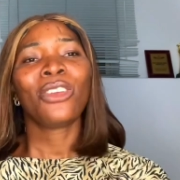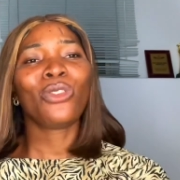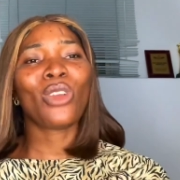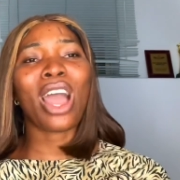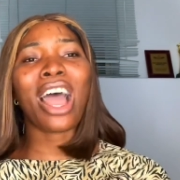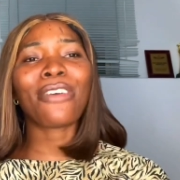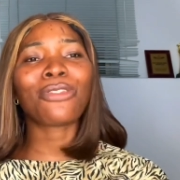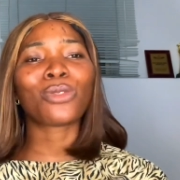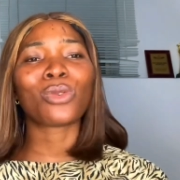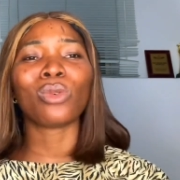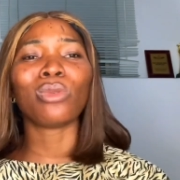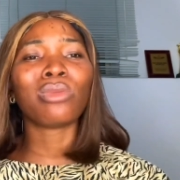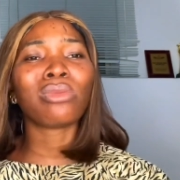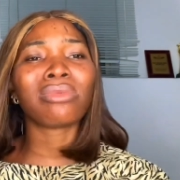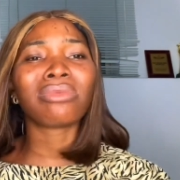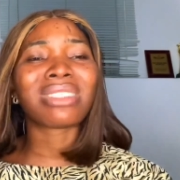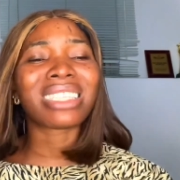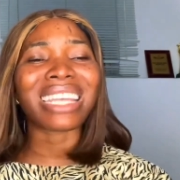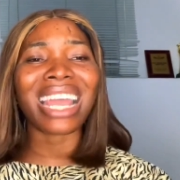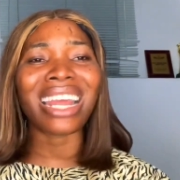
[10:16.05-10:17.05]
you have to
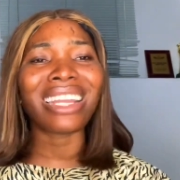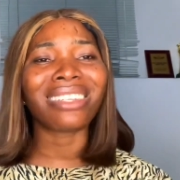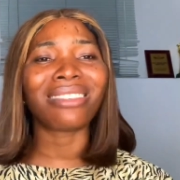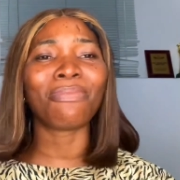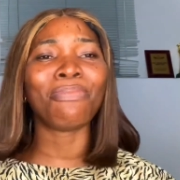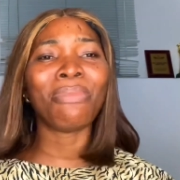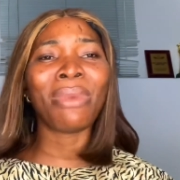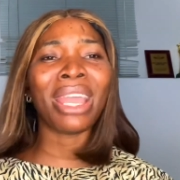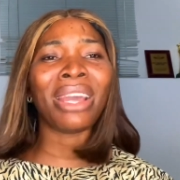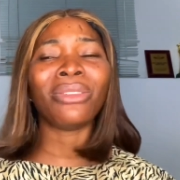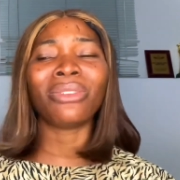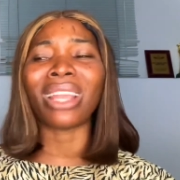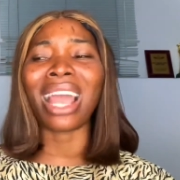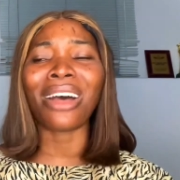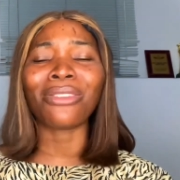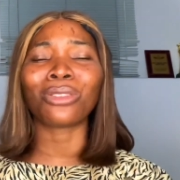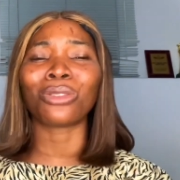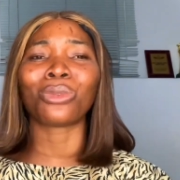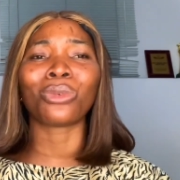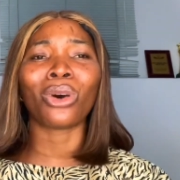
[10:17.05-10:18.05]
send mail, you
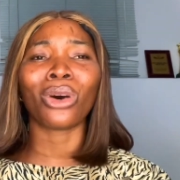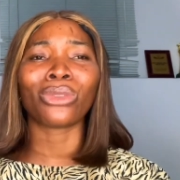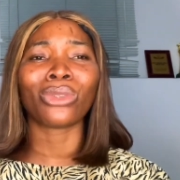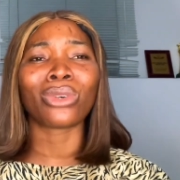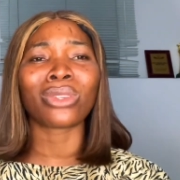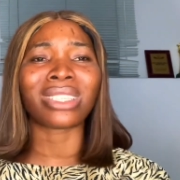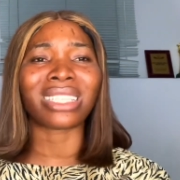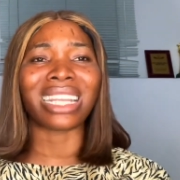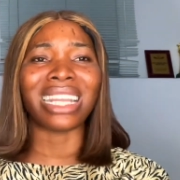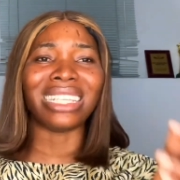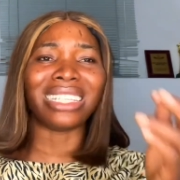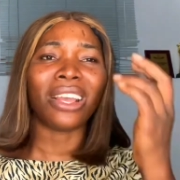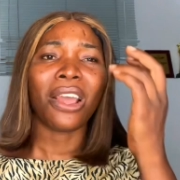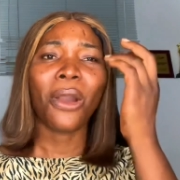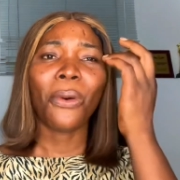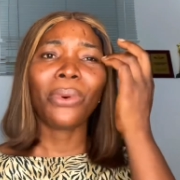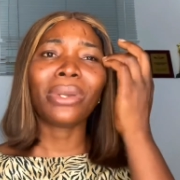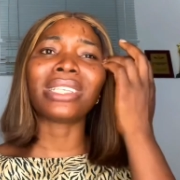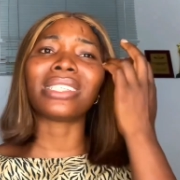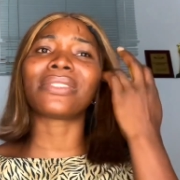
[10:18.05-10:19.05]
have to do all those things,
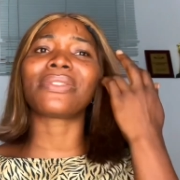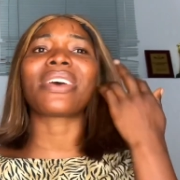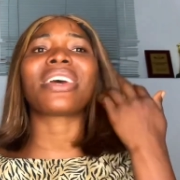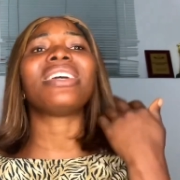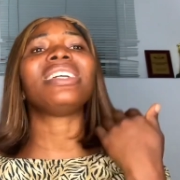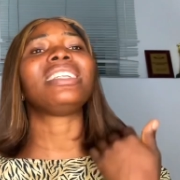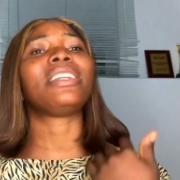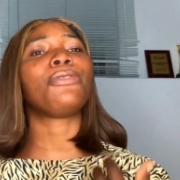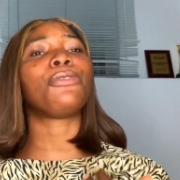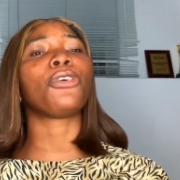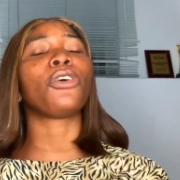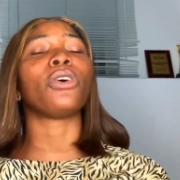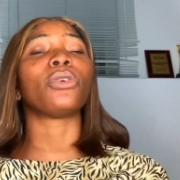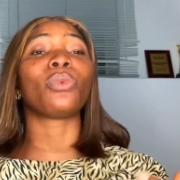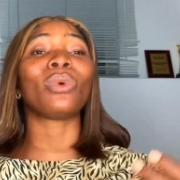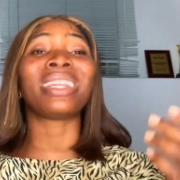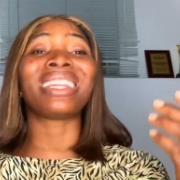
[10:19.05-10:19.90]
which is very difficult.